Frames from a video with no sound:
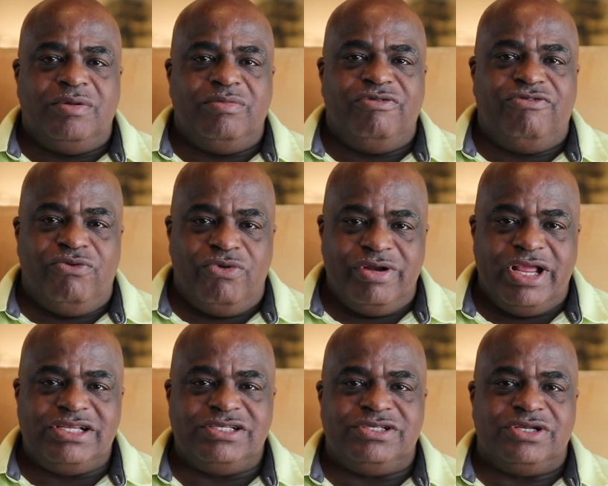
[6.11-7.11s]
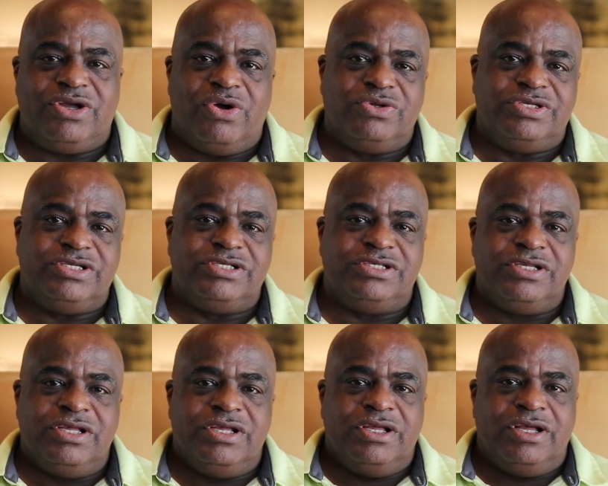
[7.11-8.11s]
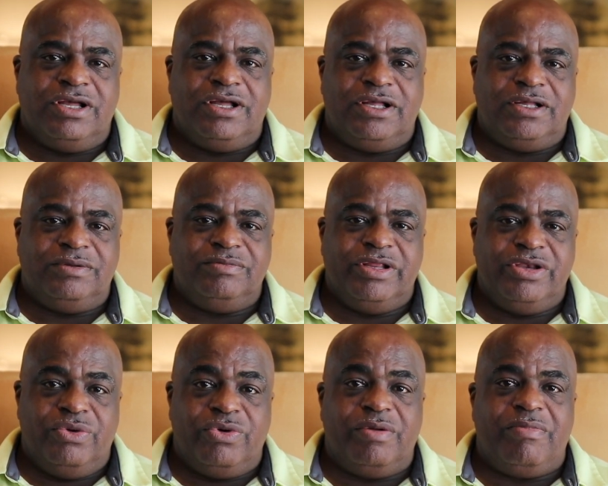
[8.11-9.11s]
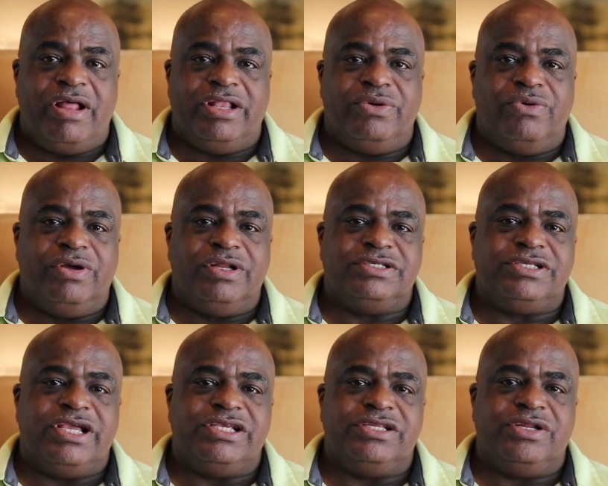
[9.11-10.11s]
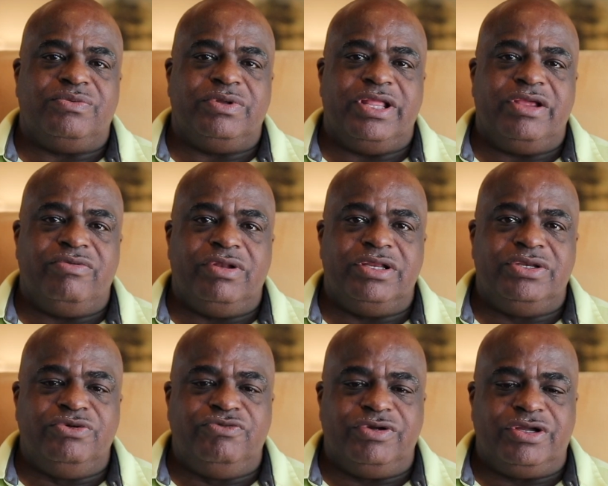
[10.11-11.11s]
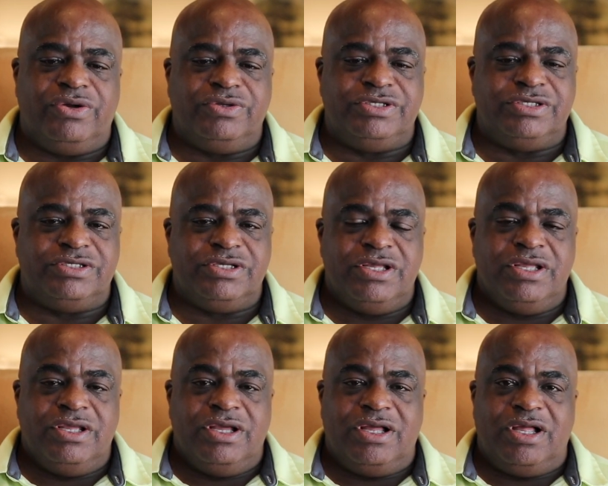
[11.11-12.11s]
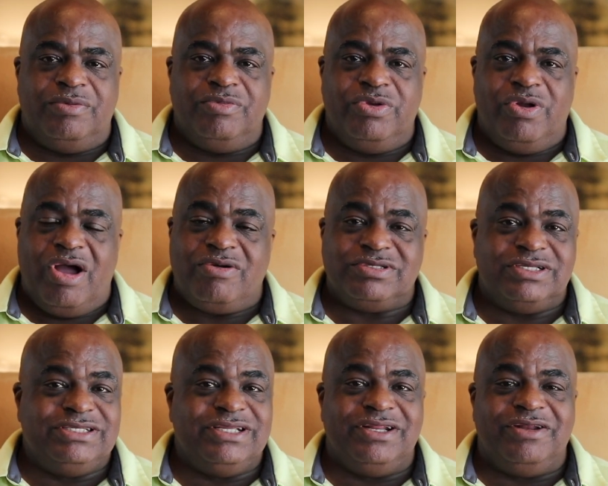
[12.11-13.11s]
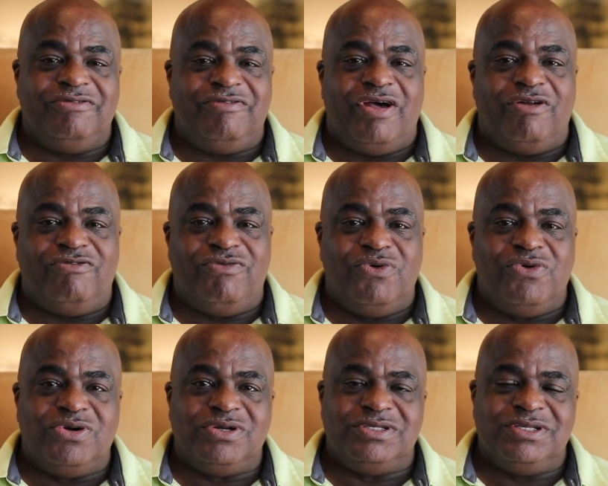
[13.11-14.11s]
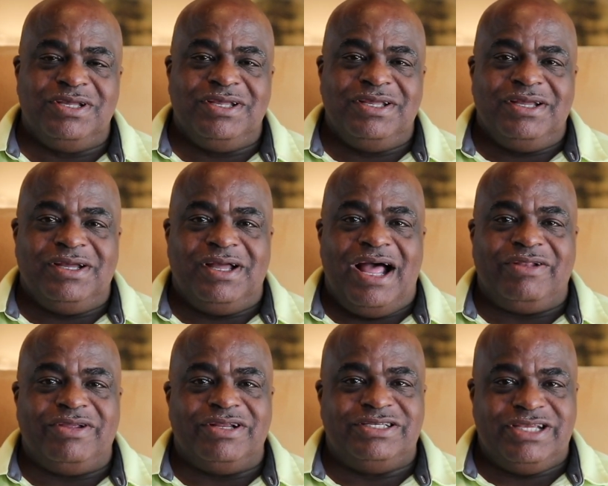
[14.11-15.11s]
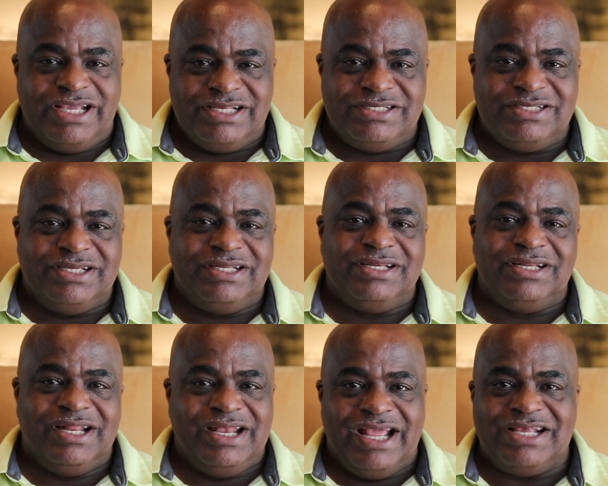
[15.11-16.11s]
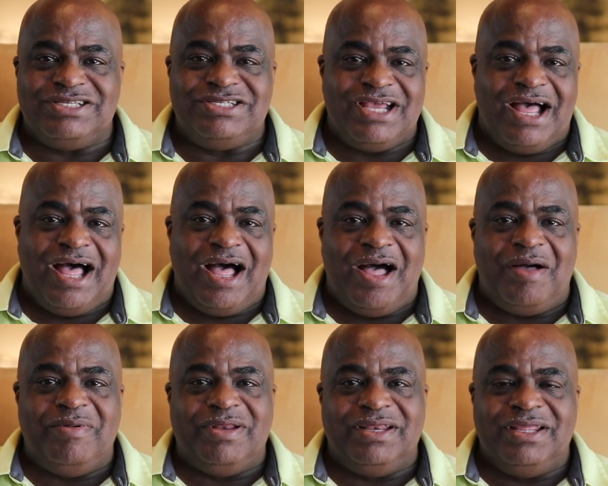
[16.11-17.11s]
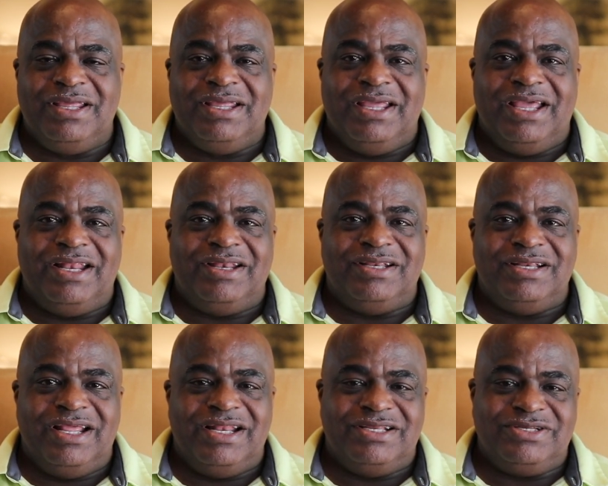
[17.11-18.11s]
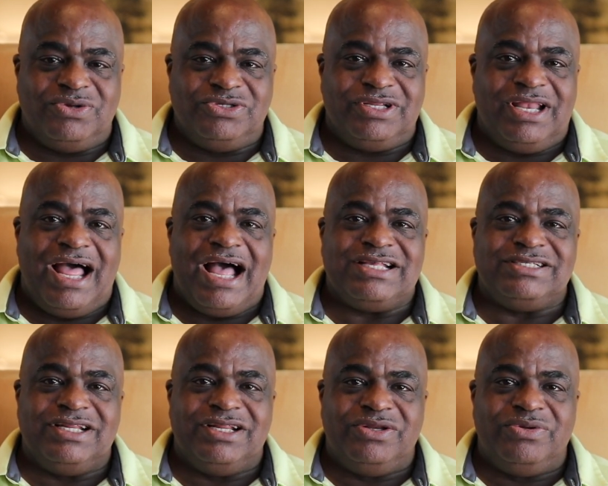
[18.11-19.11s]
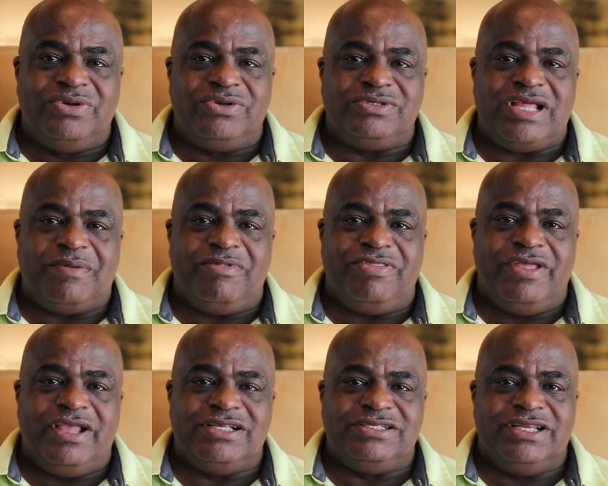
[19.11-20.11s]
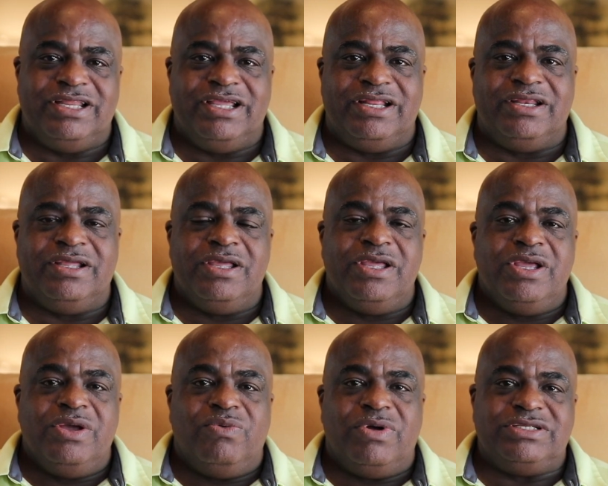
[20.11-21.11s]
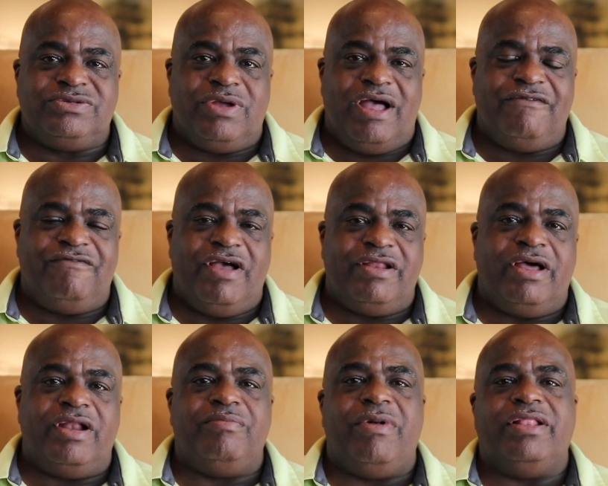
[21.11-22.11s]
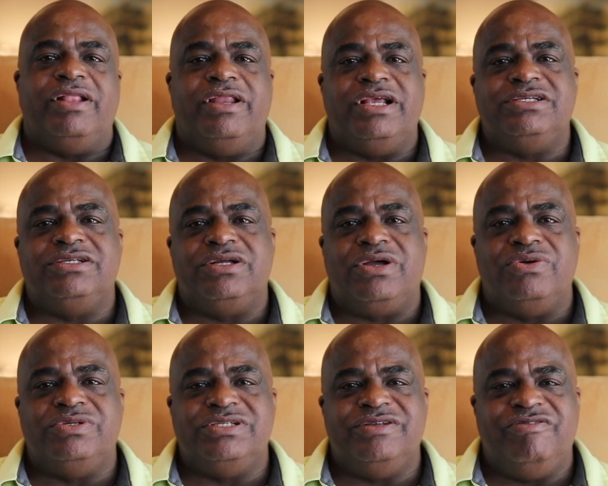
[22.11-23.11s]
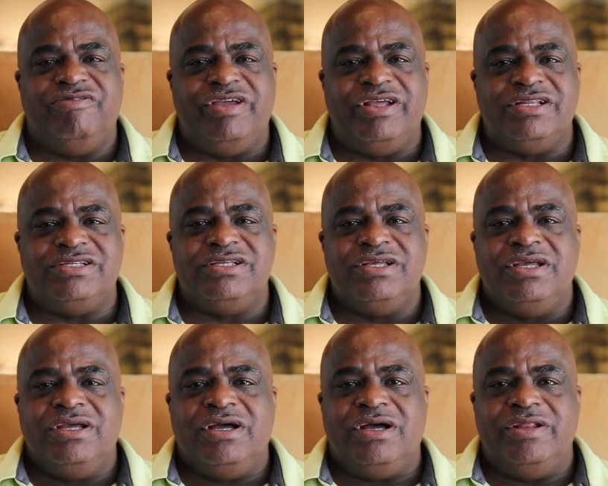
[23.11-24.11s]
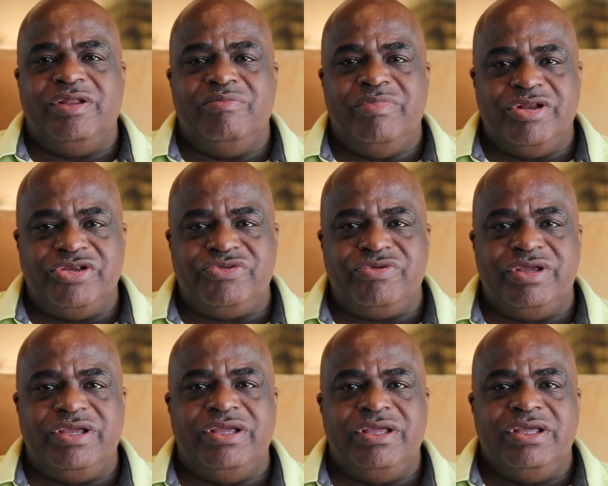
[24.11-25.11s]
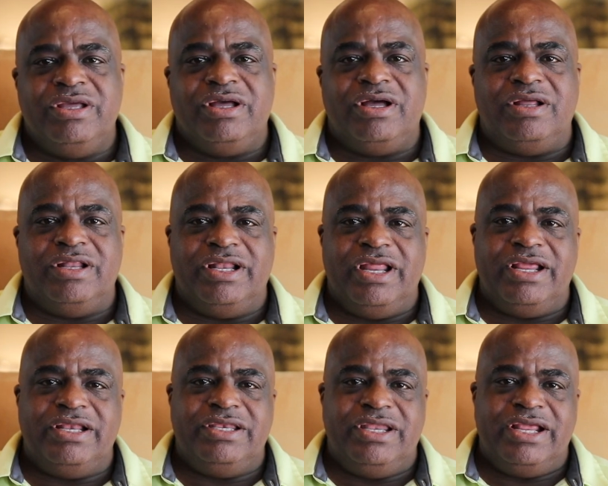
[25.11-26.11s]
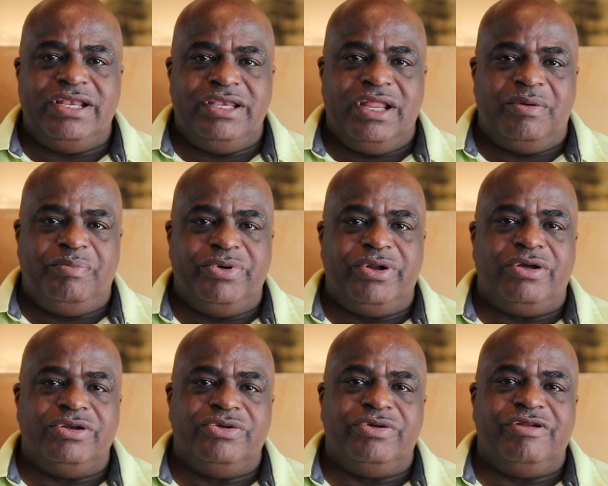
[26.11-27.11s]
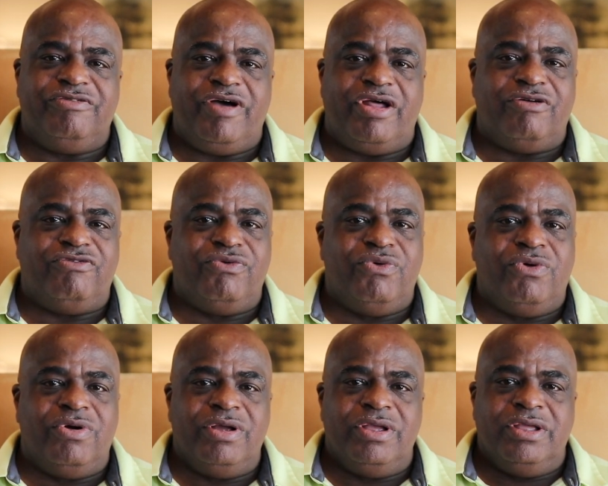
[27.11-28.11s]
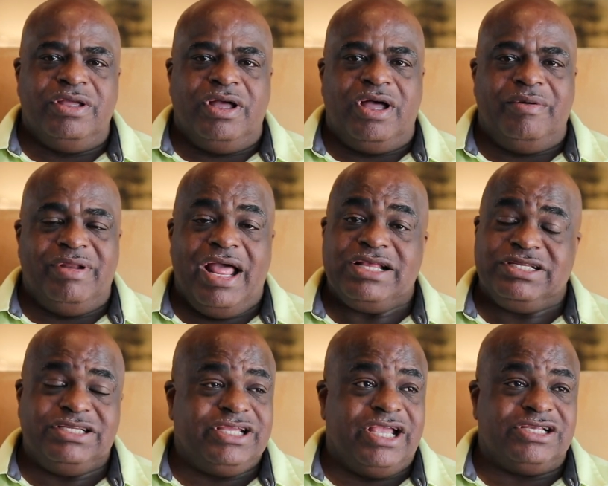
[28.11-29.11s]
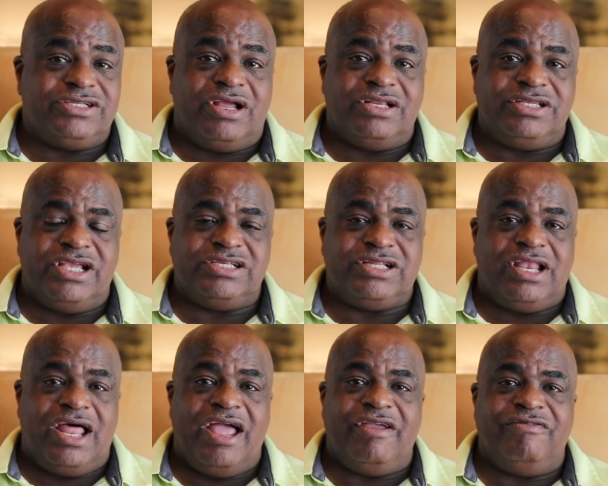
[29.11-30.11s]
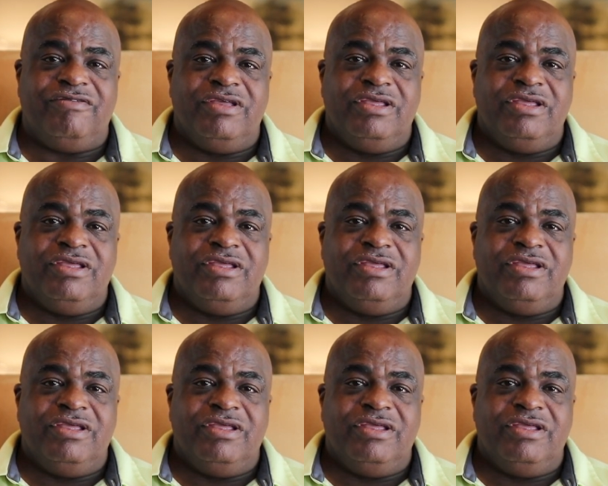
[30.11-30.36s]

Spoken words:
before Nations of Coaches and knowing about the organization and what they really do for coaches, you know, I was attending the Final Fours out there chasing the next job and socializing and doing those type of things. And then once I found out about the Nations of Coaches events, their ministry that they put on during the Final Four, it actually changed our life.